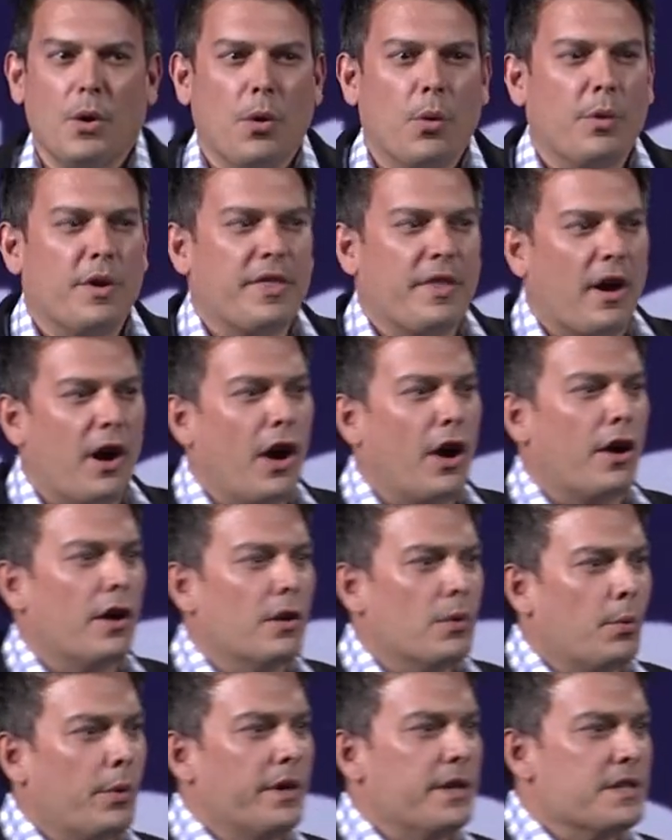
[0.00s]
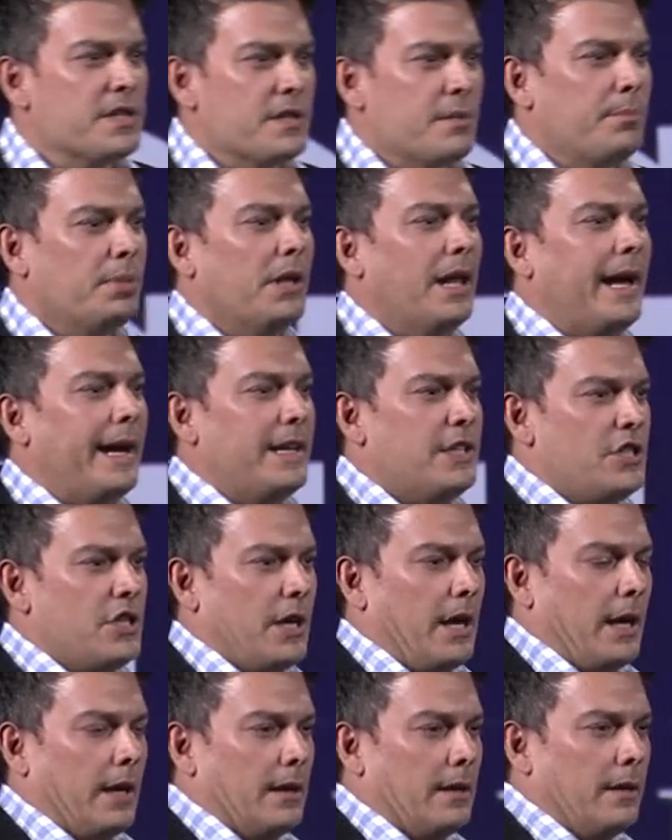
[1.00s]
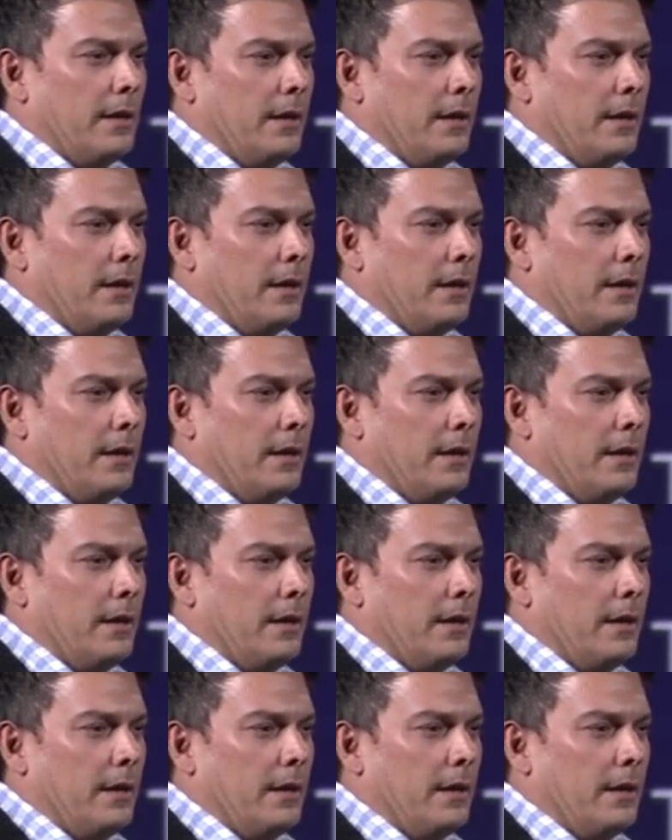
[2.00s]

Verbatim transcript: with a hardware supply chain.